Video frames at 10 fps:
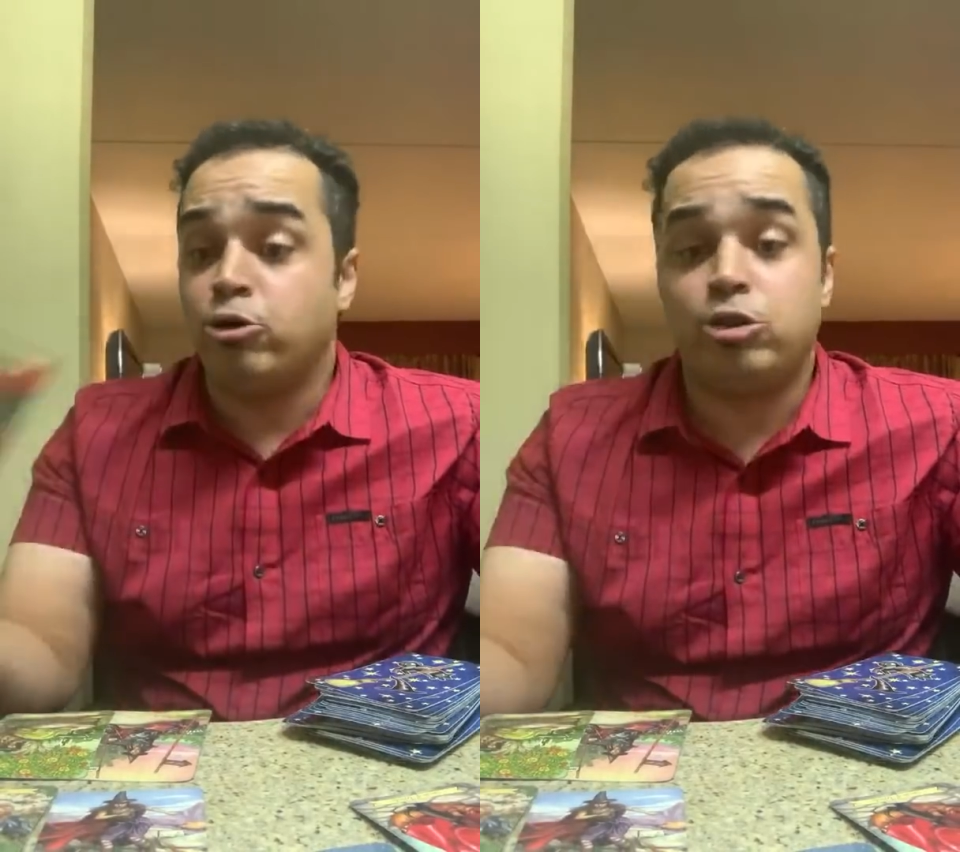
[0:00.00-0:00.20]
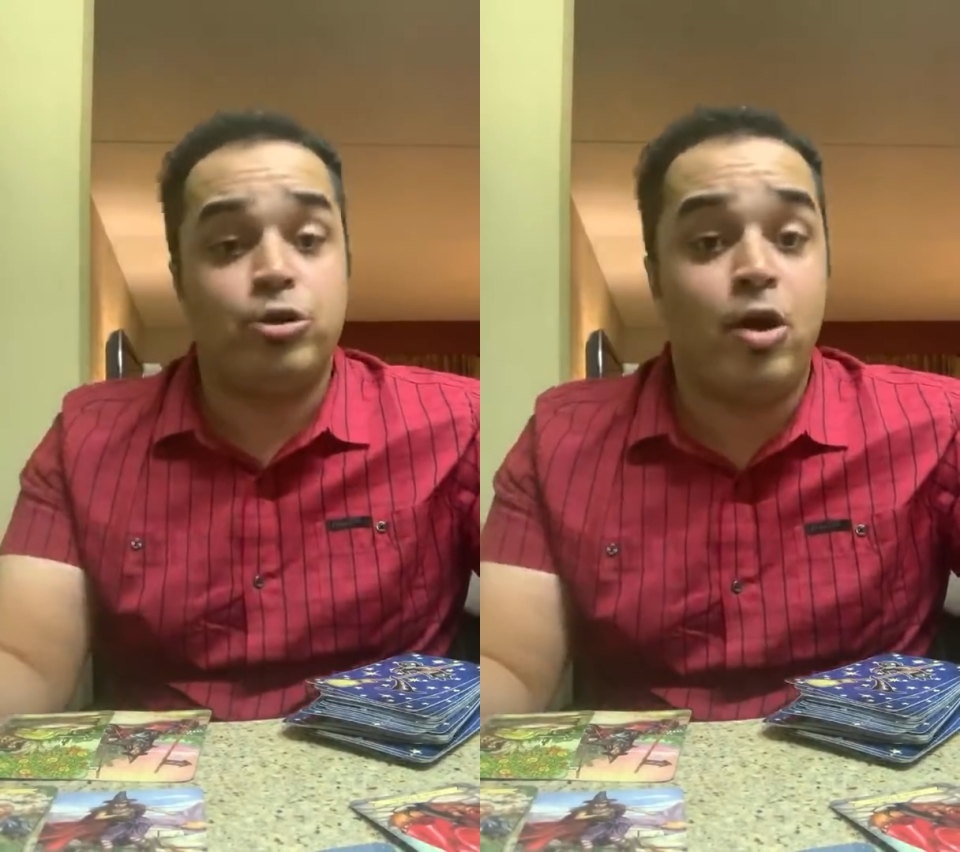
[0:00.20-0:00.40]

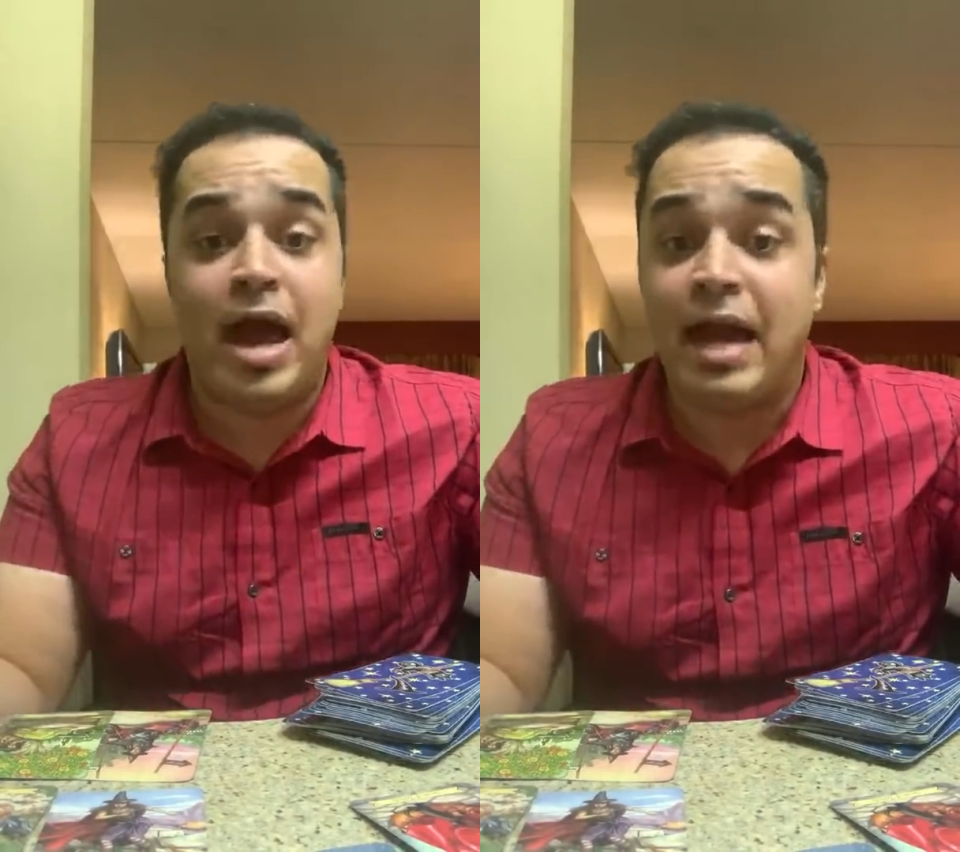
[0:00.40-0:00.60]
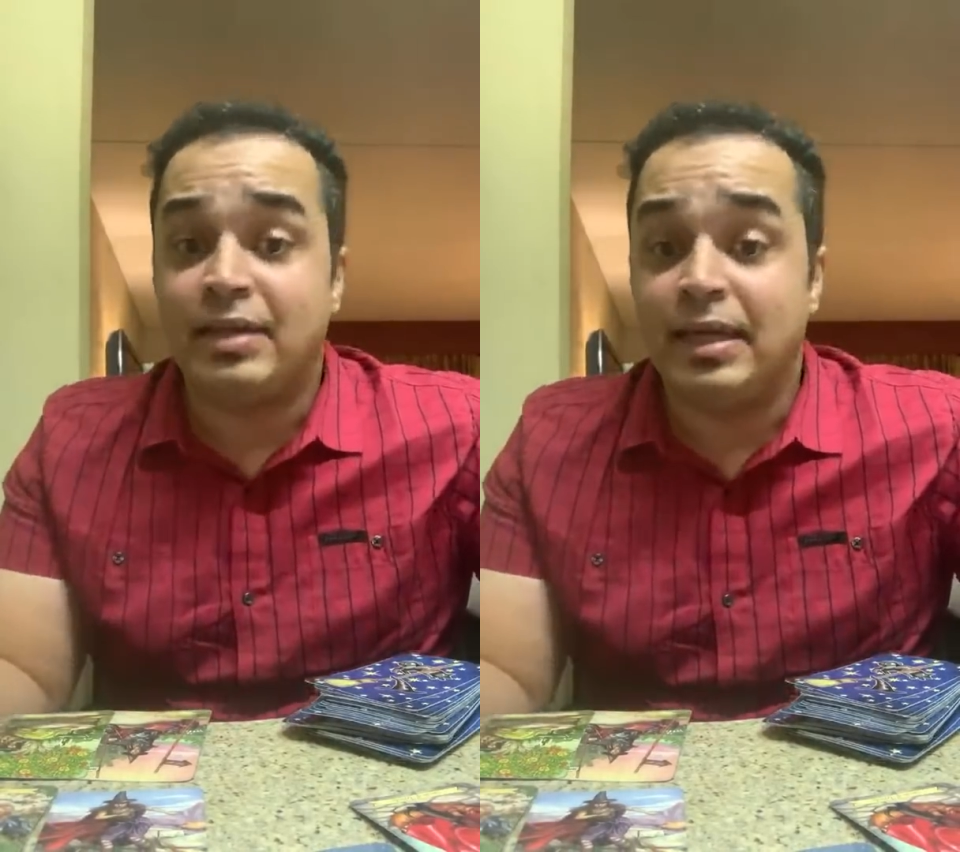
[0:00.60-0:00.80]

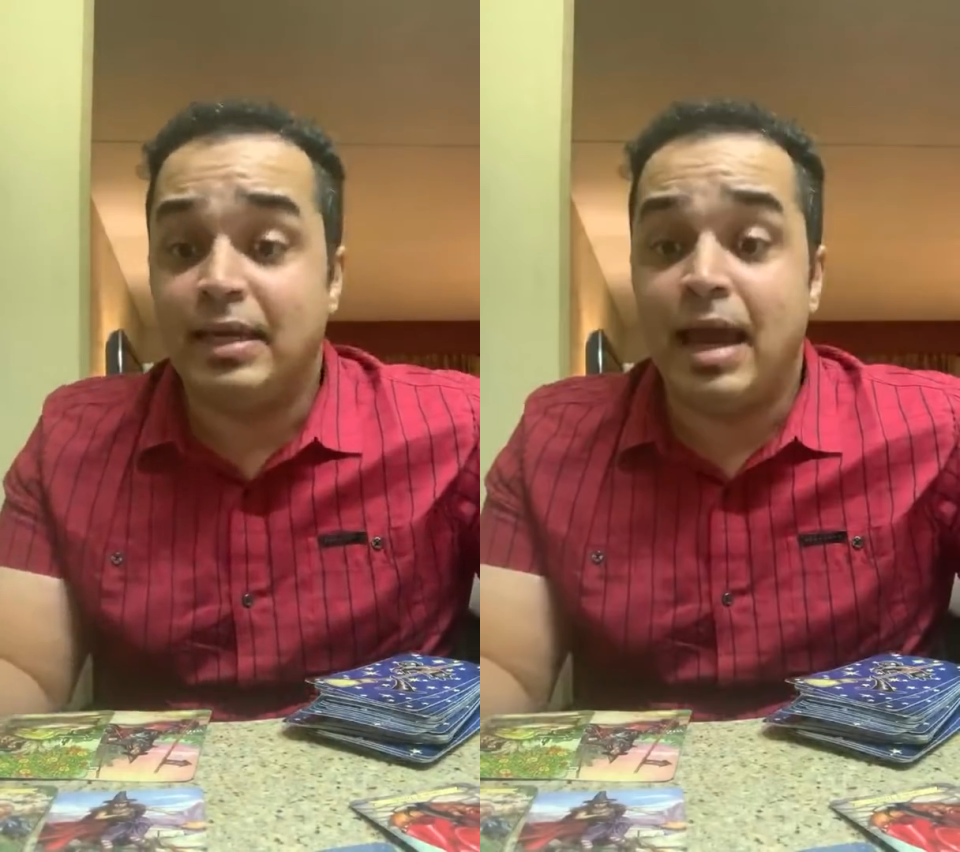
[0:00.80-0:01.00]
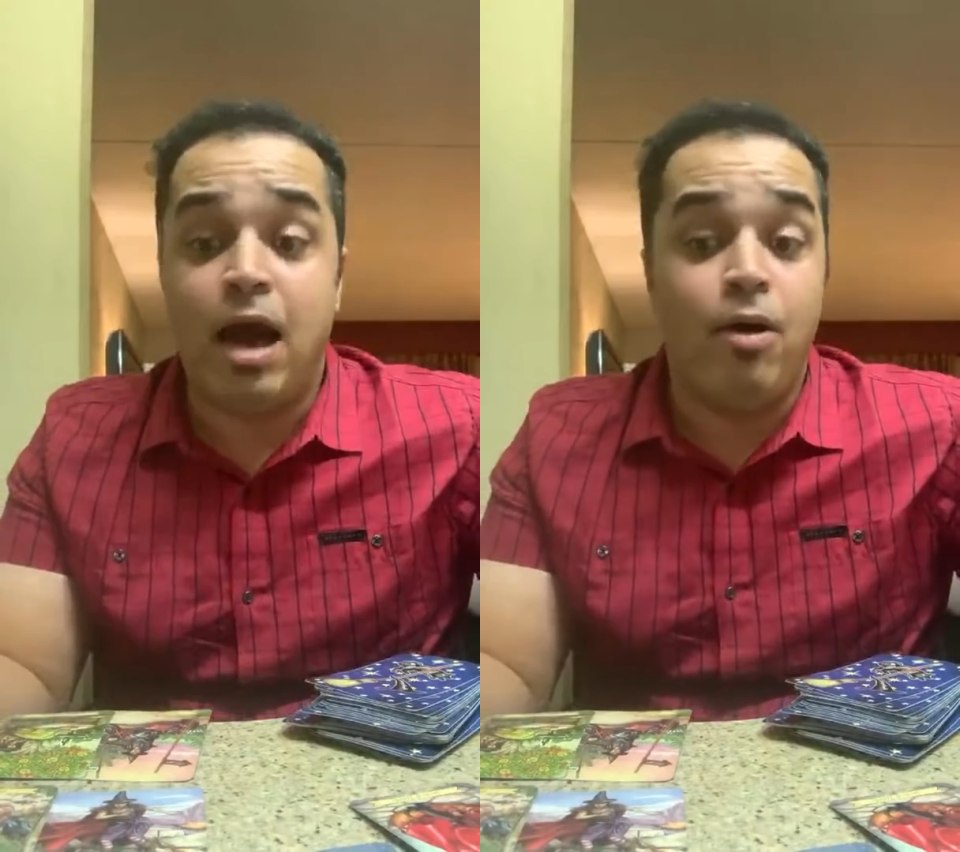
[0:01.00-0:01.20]
unemotional you're
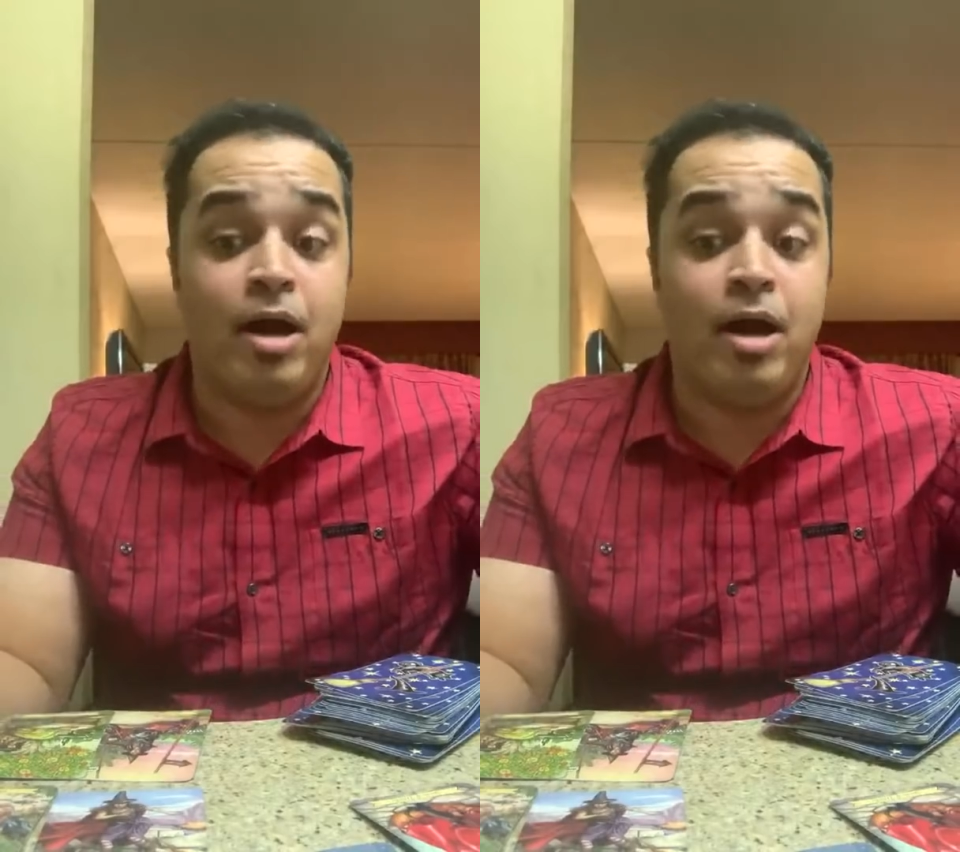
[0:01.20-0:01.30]
acting,